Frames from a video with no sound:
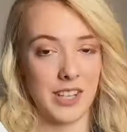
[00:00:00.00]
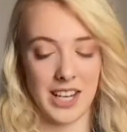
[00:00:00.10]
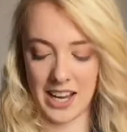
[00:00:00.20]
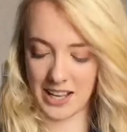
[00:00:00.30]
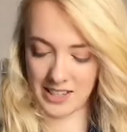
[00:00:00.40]
the
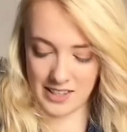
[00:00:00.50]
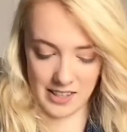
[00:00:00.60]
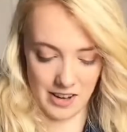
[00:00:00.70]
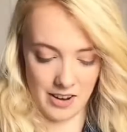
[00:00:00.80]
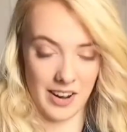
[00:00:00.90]
days.
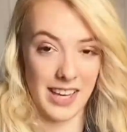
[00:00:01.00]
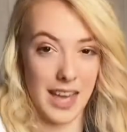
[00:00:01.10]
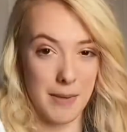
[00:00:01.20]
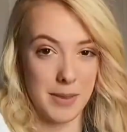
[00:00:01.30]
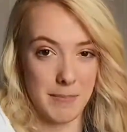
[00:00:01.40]
So I
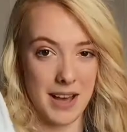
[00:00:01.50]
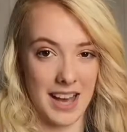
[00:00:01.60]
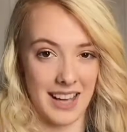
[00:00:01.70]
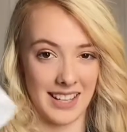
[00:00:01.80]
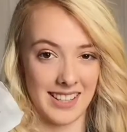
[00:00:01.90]
kept the
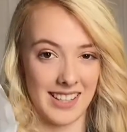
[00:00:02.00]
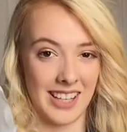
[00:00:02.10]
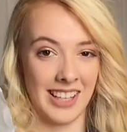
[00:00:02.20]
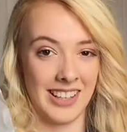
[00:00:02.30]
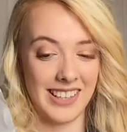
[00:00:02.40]
bags
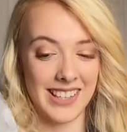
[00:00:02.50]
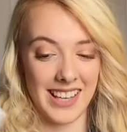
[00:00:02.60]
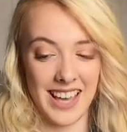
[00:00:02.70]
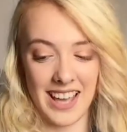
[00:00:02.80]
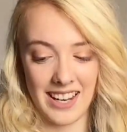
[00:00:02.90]
because,
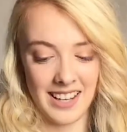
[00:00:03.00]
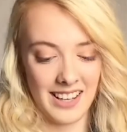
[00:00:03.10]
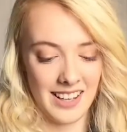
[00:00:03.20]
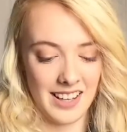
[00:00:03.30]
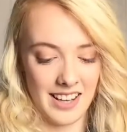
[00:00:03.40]
again,
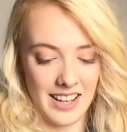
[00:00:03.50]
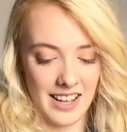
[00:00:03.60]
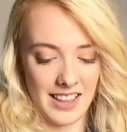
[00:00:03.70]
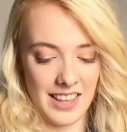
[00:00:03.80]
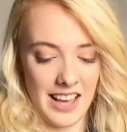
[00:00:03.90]

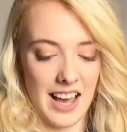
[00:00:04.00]
they